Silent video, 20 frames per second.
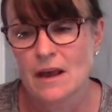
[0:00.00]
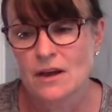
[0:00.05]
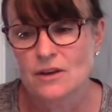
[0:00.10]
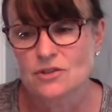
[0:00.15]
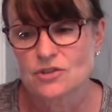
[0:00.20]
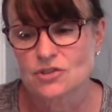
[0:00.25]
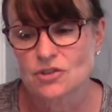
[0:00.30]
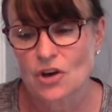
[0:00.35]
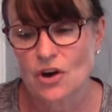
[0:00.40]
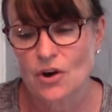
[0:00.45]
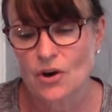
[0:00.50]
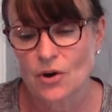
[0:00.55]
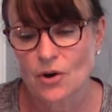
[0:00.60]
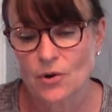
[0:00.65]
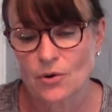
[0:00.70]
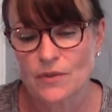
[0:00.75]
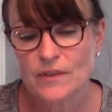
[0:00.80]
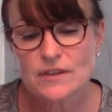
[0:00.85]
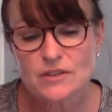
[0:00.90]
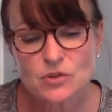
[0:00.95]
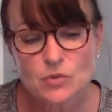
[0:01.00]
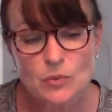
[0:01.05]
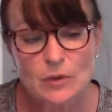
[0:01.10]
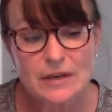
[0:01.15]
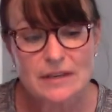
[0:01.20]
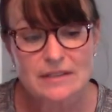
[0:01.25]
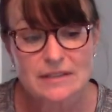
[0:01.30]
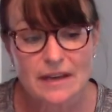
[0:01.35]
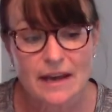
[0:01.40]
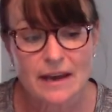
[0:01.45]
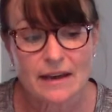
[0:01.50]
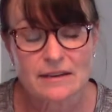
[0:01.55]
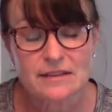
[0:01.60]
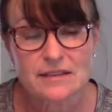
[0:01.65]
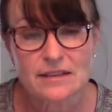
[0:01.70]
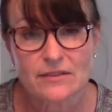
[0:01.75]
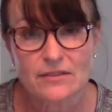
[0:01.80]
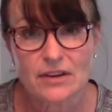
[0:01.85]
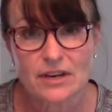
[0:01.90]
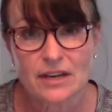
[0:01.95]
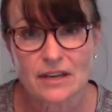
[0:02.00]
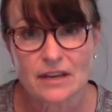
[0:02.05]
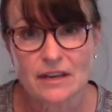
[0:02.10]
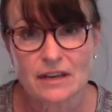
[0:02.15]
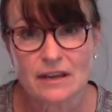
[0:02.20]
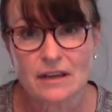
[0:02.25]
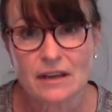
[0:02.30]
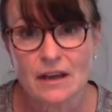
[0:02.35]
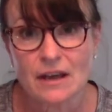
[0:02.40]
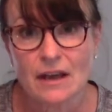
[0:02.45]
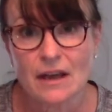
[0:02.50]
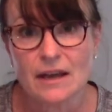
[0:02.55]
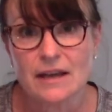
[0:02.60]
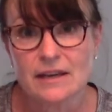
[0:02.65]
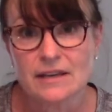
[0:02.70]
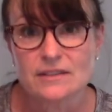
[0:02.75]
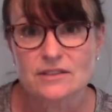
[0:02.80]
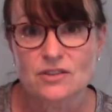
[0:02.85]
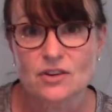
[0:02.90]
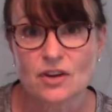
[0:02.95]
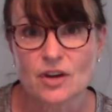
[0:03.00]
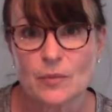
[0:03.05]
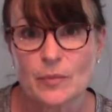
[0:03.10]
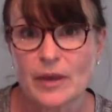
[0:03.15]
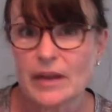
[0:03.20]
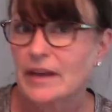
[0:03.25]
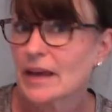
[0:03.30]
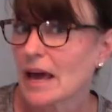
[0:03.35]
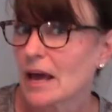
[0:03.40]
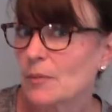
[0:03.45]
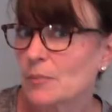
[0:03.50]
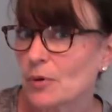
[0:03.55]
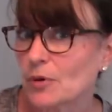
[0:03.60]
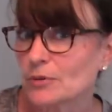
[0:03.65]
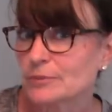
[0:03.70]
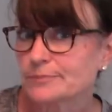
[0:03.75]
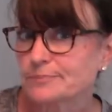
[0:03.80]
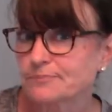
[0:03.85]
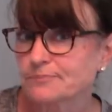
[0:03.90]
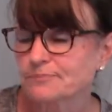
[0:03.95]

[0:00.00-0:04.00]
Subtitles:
So this week's activity is going to be a catapult.